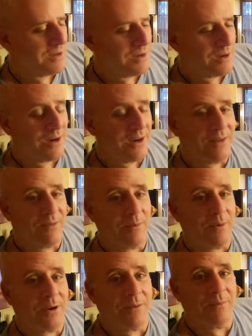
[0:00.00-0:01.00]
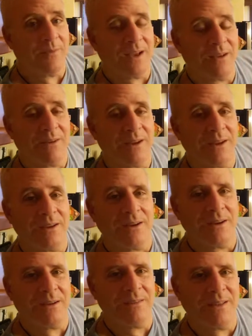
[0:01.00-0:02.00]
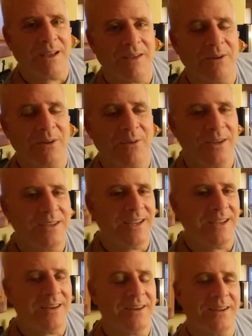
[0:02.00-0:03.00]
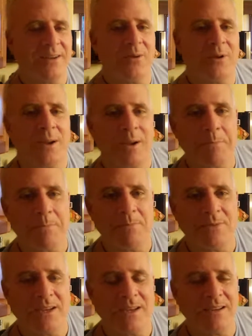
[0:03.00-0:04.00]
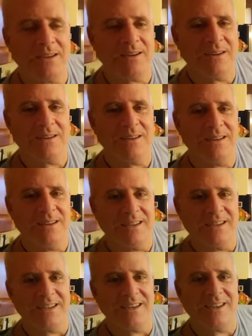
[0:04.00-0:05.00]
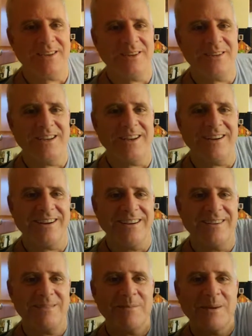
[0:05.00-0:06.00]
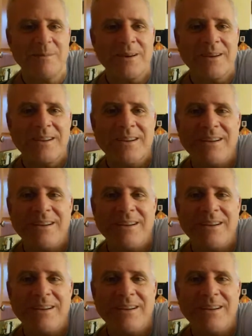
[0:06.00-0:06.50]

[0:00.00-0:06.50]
all right, everybody, have a great day today. Okay, take good care. Bye bye.